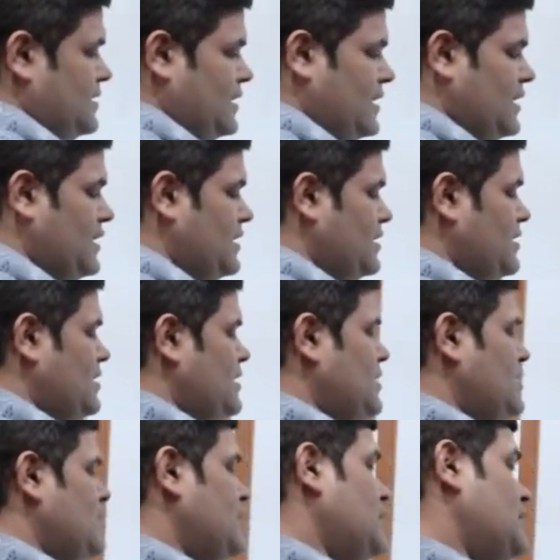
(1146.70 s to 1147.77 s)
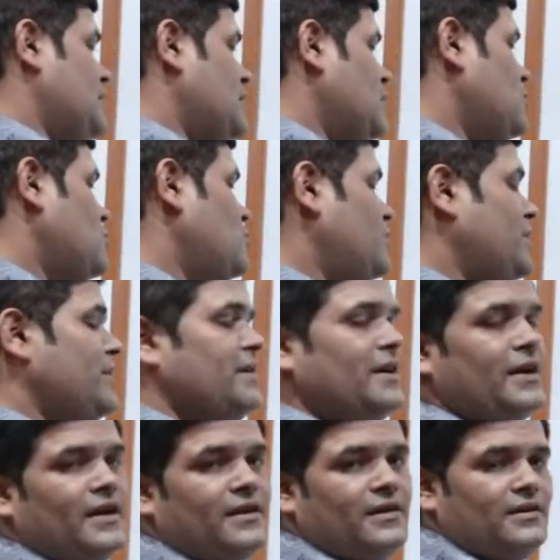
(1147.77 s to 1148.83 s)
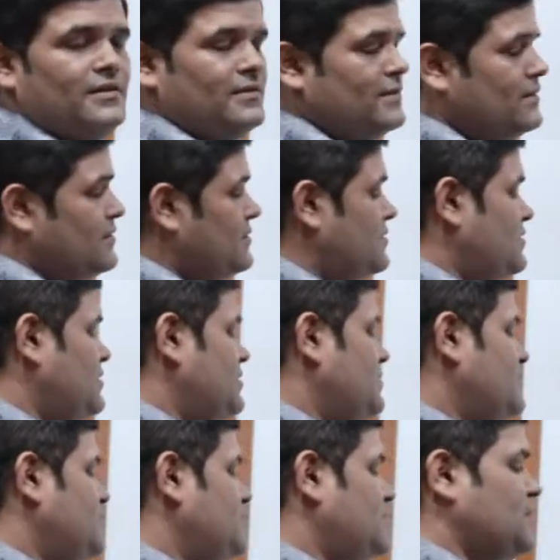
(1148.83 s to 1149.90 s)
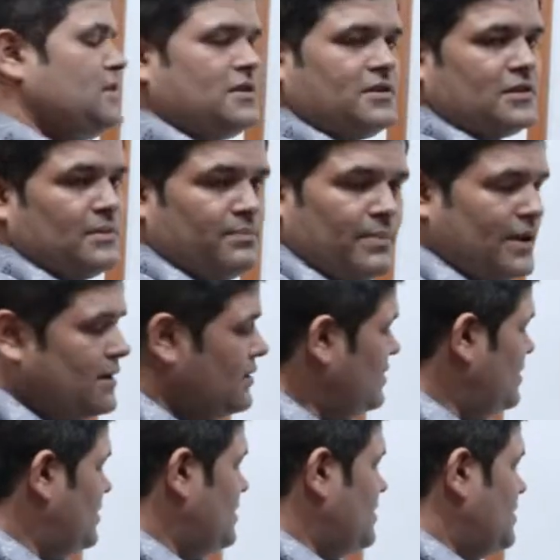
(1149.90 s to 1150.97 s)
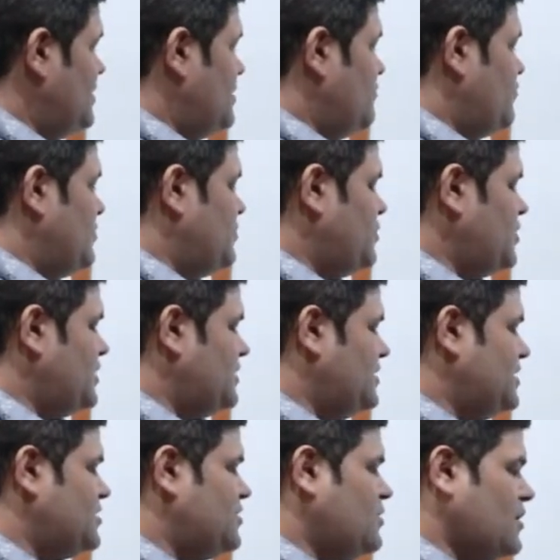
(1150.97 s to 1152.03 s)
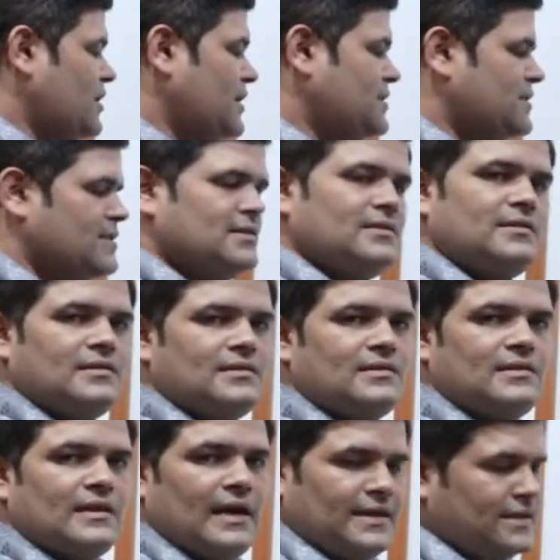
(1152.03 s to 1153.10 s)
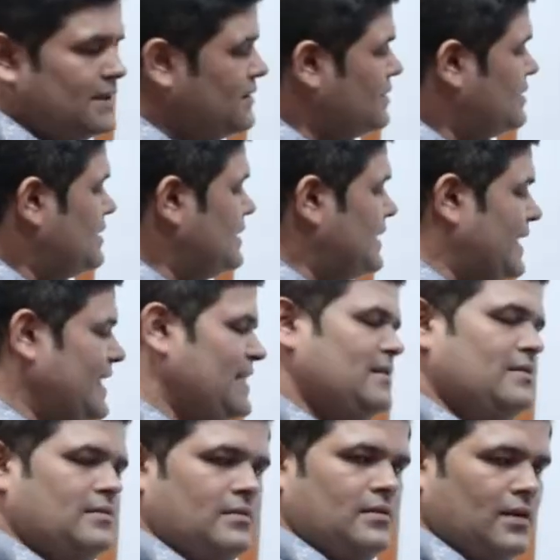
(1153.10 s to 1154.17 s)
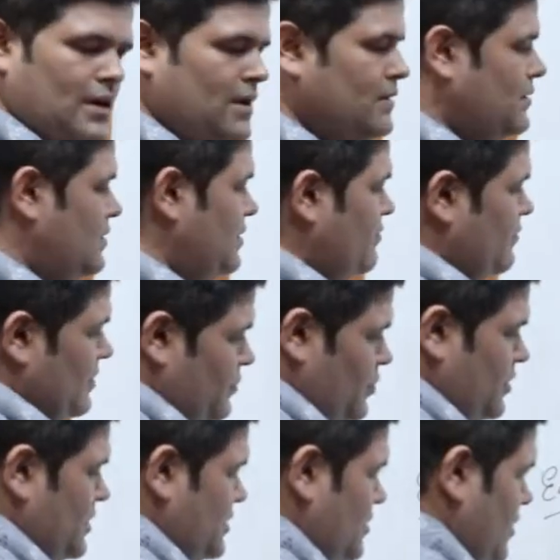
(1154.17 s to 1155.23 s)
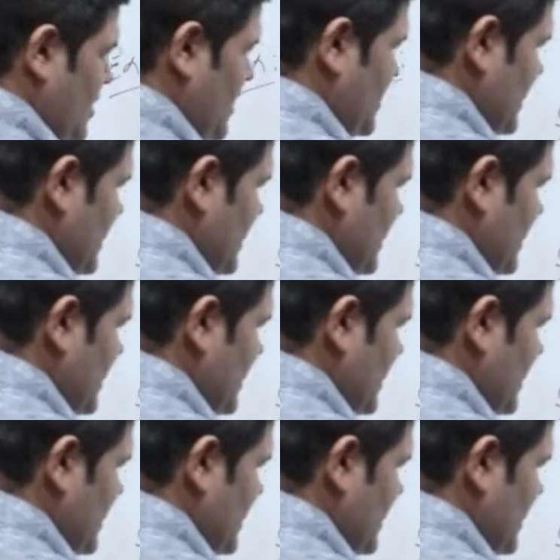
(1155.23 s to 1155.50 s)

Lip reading: Okay, and how we integrate it? Just simple, we put this log x as a t. Okay, we put this log x